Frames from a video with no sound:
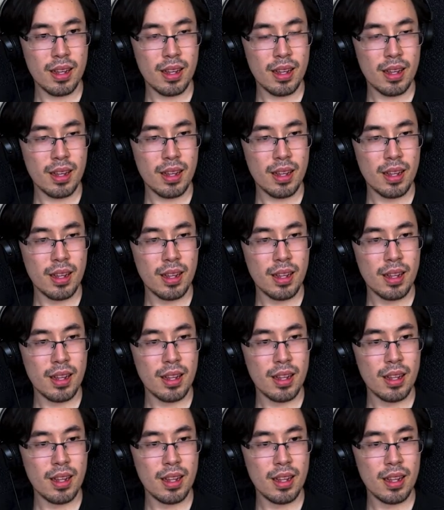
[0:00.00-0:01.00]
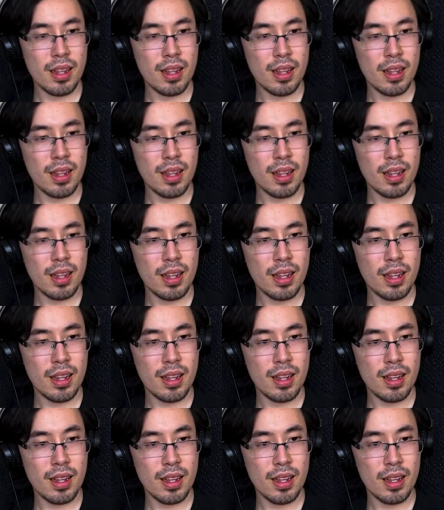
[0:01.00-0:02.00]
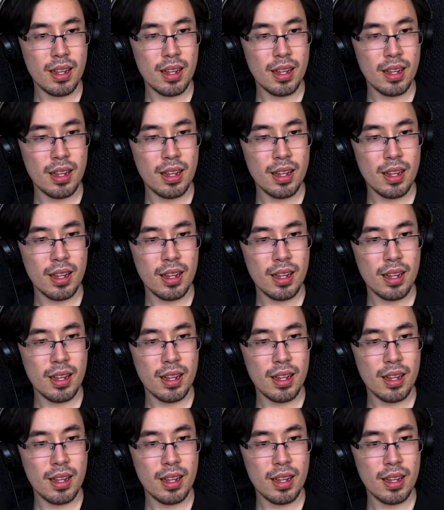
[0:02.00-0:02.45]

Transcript: (not speaking)